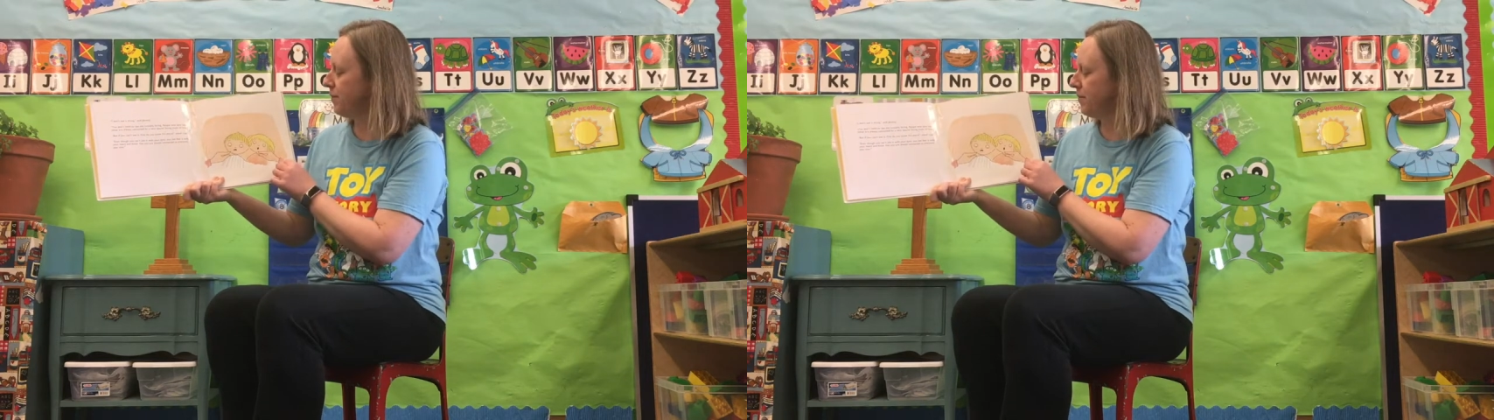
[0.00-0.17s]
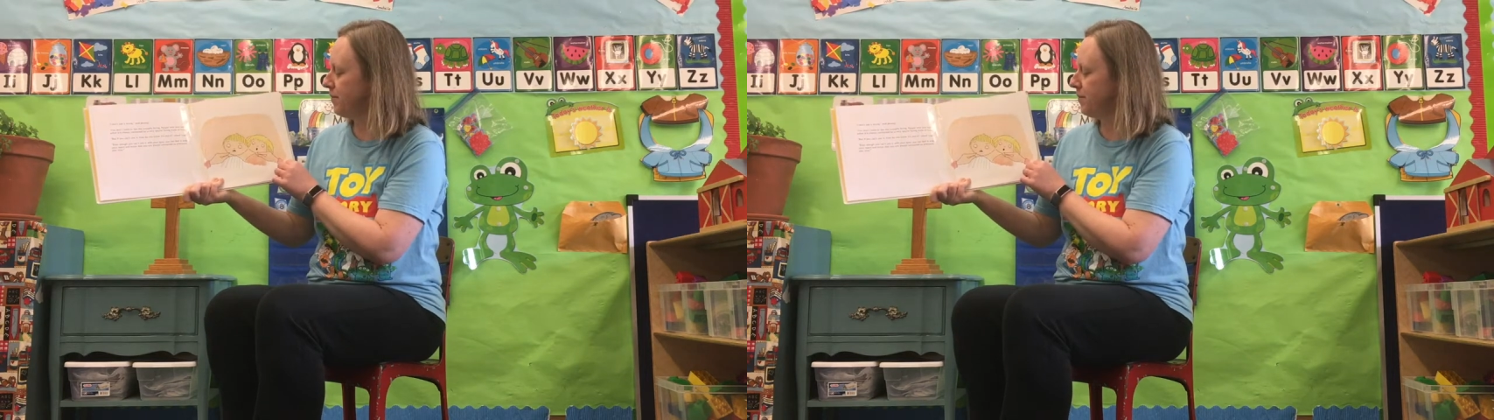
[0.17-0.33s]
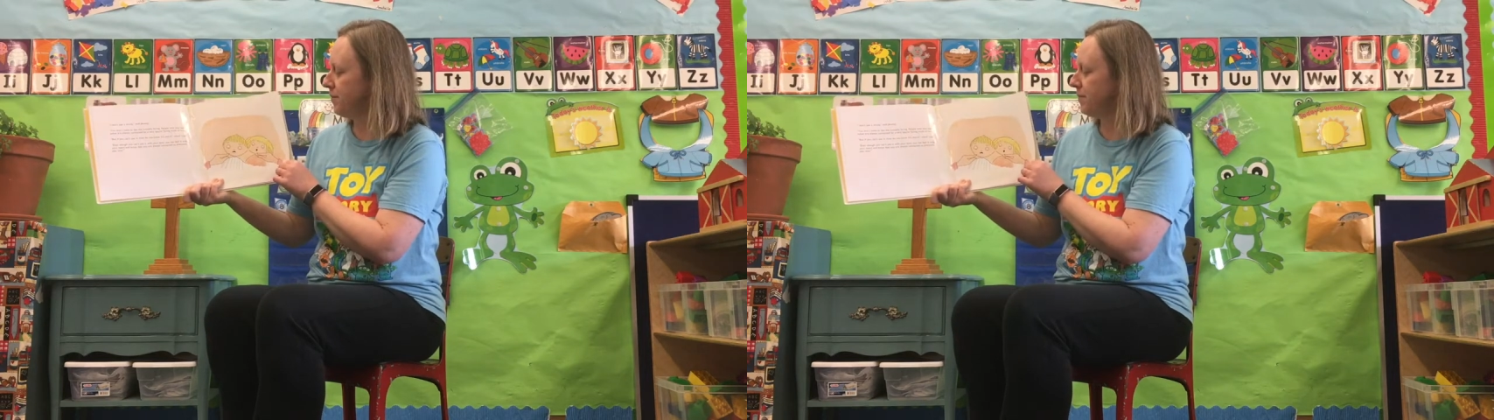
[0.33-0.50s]

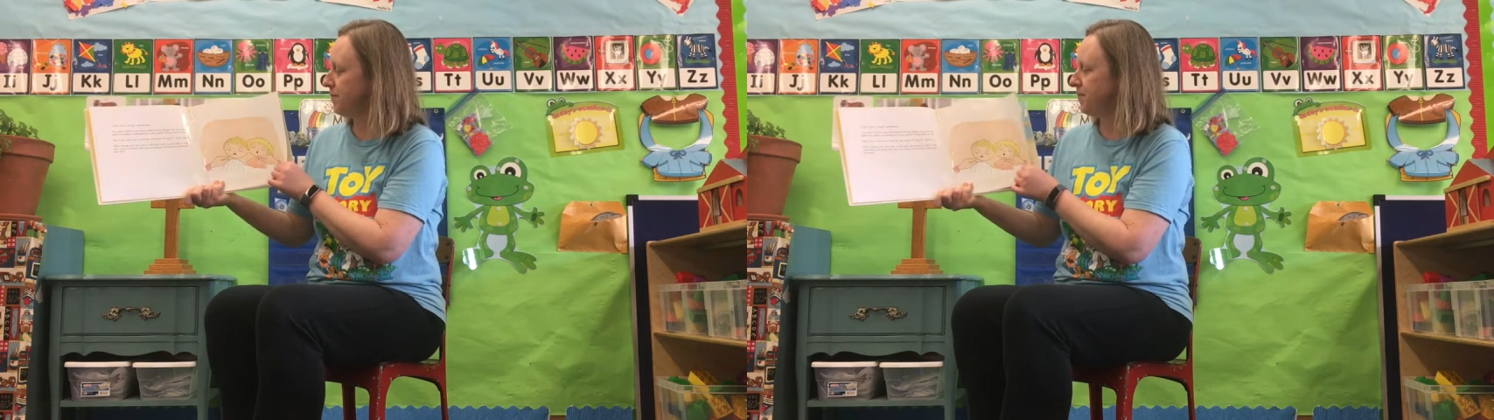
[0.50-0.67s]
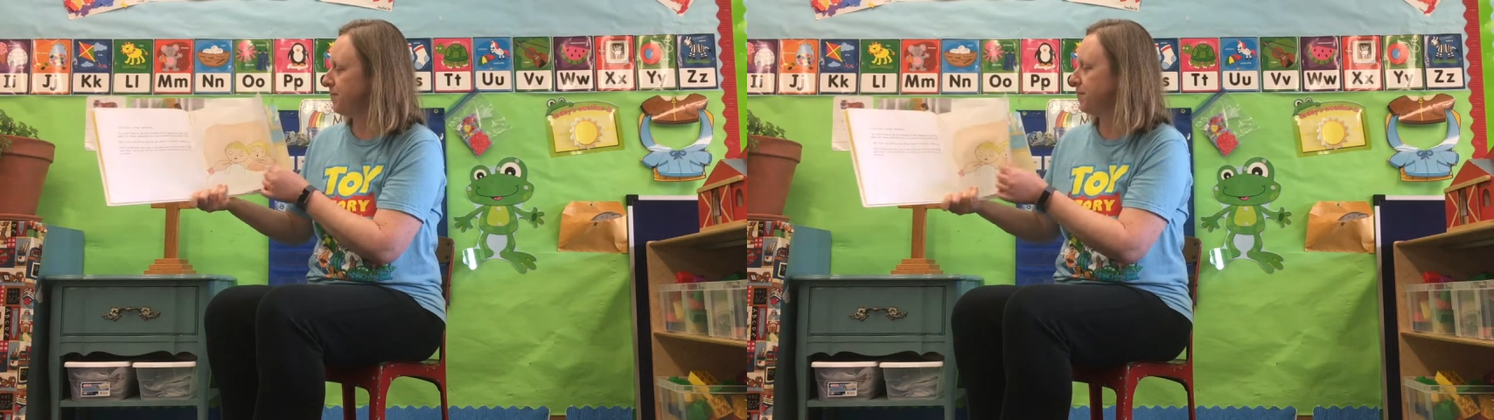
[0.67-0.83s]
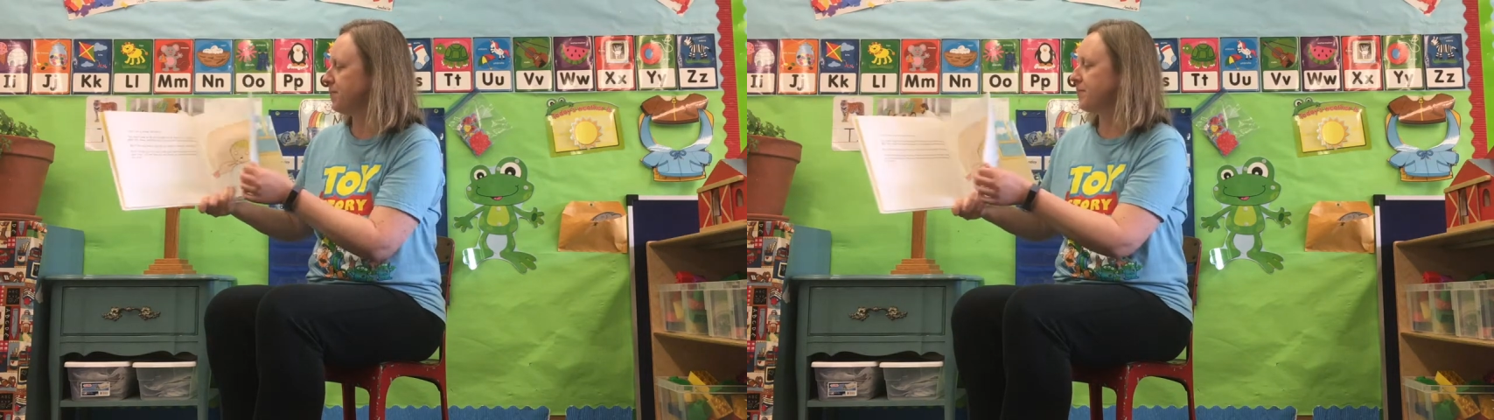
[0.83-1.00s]

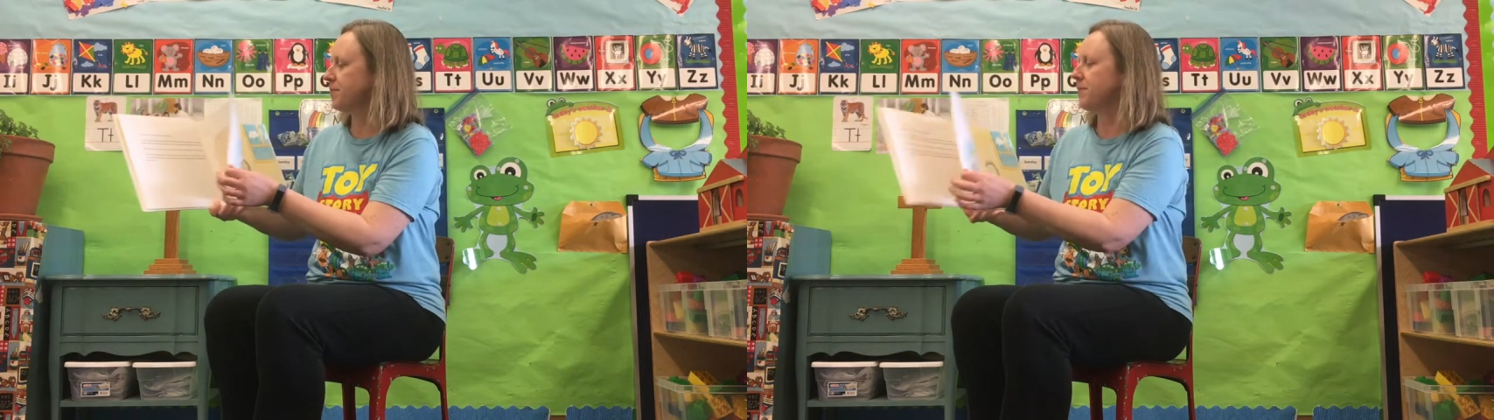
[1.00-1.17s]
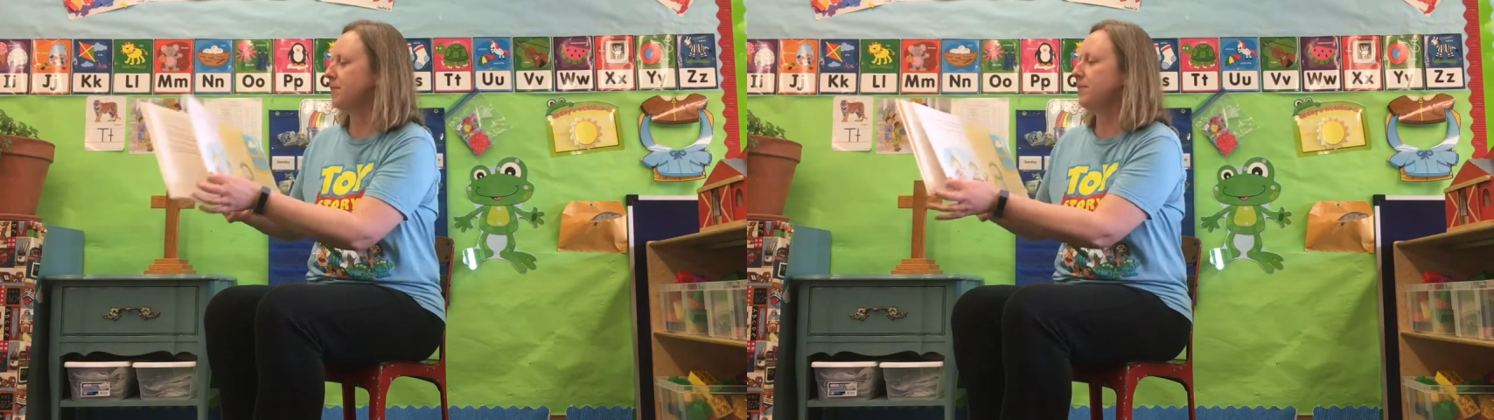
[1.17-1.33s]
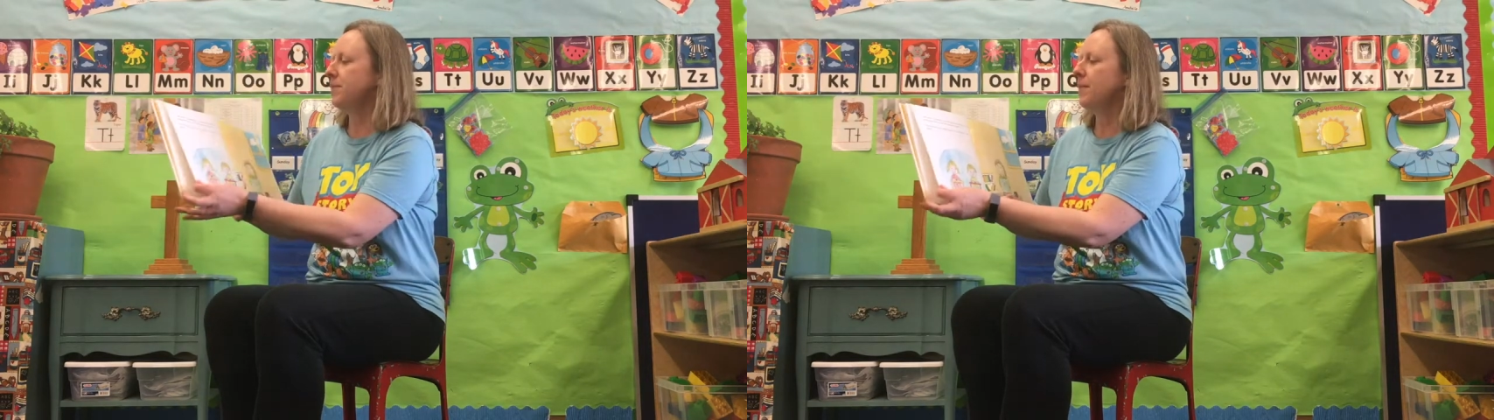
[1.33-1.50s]

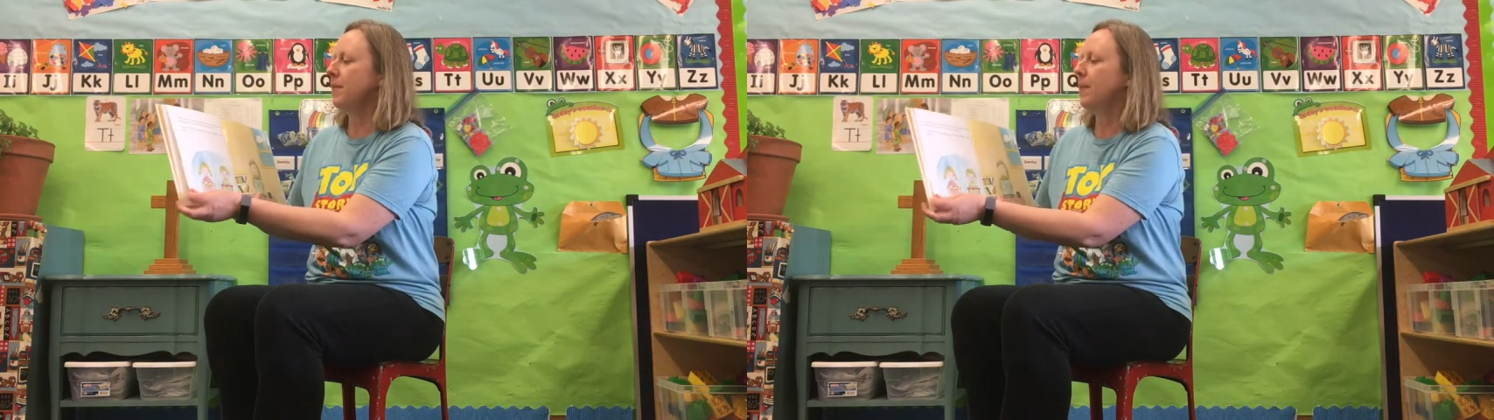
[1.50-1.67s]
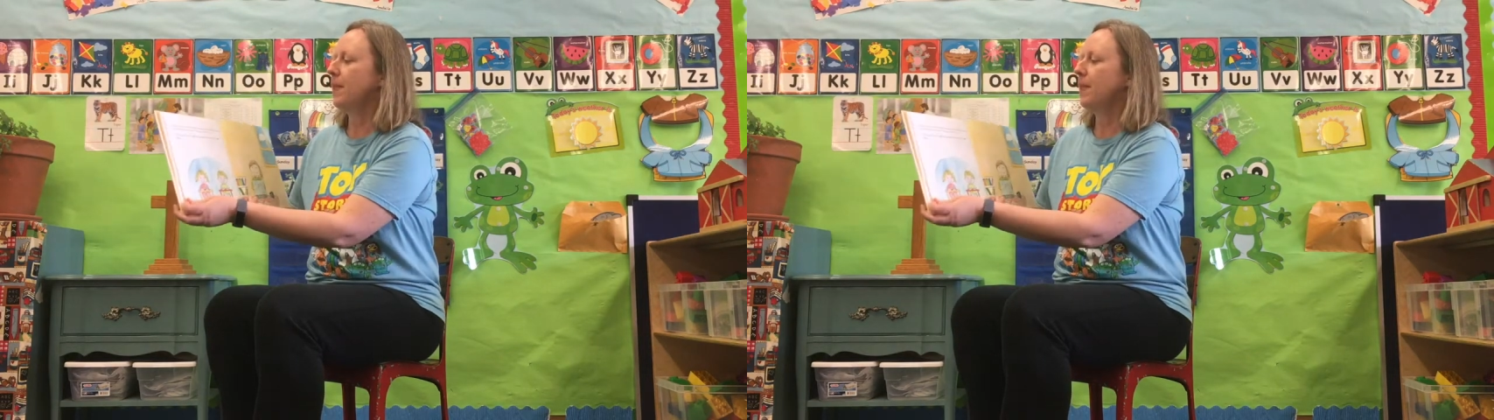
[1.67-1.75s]
(no one is talking)